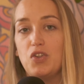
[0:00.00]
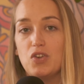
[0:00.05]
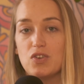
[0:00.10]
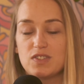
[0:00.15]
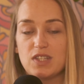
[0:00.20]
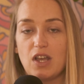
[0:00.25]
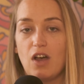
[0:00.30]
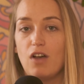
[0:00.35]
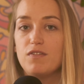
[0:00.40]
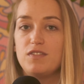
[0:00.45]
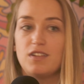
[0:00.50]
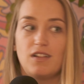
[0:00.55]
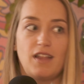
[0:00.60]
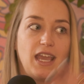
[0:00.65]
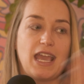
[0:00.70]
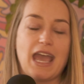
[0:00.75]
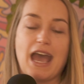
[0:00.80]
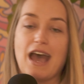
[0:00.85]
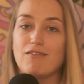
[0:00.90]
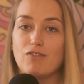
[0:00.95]
yourself to
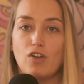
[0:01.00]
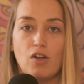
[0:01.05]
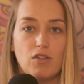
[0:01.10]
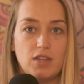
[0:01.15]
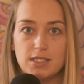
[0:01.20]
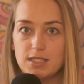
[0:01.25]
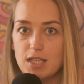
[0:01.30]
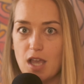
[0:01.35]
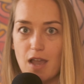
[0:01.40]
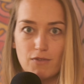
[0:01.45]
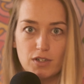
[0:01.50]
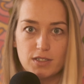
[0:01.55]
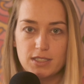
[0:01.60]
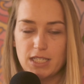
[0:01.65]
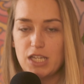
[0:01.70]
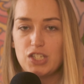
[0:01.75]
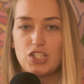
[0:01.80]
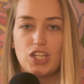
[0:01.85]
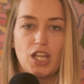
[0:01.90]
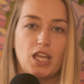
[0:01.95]
like have all these
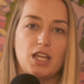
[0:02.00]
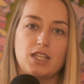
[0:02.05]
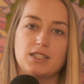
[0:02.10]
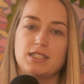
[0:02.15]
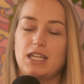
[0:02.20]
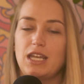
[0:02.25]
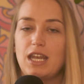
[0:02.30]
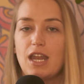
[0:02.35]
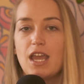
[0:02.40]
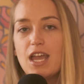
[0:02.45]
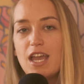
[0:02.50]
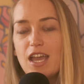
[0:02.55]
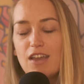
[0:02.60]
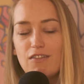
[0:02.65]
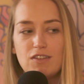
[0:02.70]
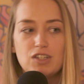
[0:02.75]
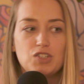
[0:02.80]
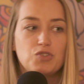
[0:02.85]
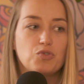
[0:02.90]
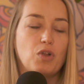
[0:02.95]
conversations and
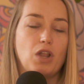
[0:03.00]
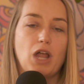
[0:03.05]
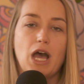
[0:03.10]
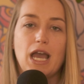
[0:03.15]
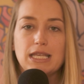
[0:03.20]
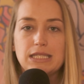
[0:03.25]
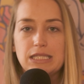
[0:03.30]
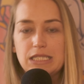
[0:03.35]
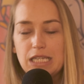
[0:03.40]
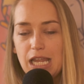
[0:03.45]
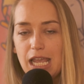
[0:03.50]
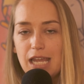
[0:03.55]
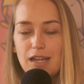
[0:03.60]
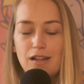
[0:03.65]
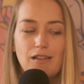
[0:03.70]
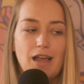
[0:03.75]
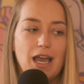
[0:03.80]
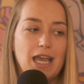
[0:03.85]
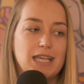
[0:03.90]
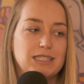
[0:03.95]
visualize and
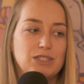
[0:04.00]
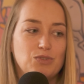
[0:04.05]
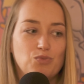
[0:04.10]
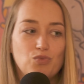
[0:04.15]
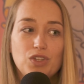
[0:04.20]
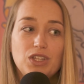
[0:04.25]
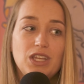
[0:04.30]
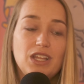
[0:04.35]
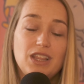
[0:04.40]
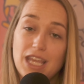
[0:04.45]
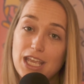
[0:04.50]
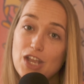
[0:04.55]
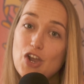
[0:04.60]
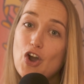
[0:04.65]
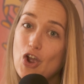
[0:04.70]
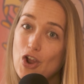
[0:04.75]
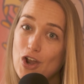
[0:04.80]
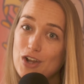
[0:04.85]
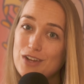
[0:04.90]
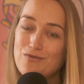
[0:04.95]
analyze and really think
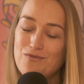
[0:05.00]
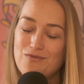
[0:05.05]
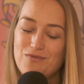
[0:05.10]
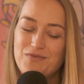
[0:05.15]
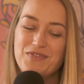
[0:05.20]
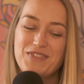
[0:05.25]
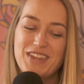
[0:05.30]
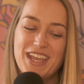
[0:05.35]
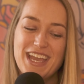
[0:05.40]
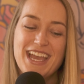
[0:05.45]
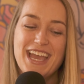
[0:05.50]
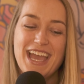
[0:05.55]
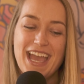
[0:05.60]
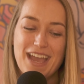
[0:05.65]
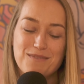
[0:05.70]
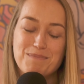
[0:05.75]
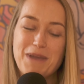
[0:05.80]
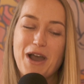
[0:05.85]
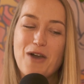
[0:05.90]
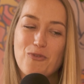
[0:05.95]
hard
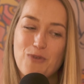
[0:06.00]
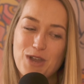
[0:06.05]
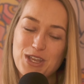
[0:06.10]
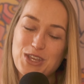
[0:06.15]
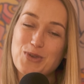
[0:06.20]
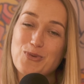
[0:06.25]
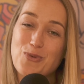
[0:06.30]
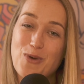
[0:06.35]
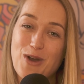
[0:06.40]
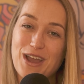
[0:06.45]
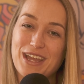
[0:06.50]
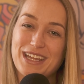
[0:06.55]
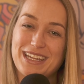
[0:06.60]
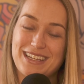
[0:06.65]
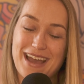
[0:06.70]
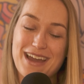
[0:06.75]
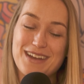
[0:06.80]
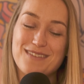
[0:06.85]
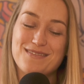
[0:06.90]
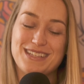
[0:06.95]
about what you want
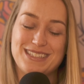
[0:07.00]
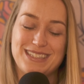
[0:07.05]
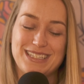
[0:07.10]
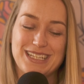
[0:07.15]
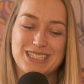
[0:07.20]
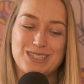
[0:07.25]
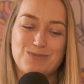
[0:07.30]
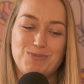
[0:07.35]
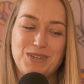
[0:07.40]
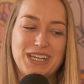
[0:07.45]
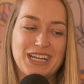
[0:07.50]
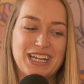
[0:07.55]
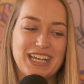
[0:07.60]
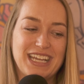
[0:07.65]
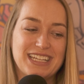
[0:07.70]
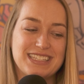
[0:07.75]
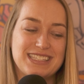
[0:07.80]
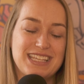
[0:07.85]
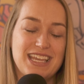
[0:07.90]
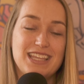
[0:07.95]
out of this
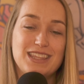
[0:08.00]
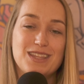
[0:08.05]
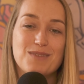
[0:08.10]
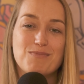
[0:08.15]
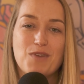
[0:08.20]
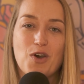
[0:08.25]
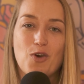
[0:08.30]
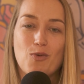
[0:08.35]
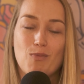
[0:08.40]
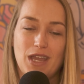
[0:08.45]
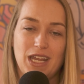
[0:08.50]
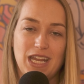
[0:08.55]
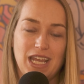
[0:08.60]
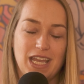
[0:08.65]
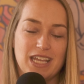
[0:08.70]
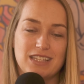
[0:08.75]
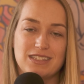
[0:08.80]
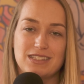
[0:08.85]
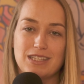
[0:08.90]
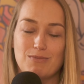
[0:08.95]
experience in the moment,
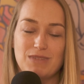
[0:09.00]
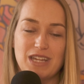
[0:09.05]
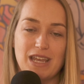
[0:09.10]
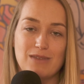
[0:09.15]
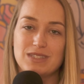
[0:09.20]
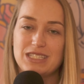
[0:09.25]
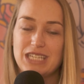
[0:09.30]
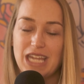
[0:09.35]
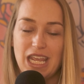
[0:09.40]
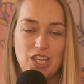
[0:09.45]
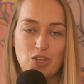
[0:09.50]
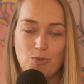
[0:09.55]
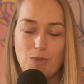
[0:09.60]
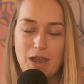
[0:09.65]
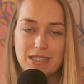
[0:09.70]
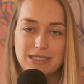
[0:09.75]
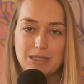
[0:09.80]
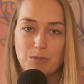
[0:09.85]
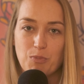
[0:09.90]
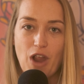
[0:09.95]
it can sometimes take you
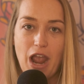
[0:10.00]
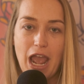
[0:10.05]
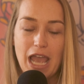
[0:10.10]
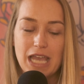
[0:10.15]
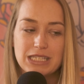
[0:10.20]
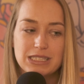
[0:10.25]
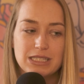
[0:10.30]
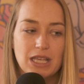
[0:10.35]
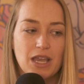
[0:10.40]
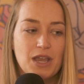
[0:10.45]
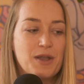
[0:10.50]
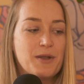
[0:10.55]
by surprise.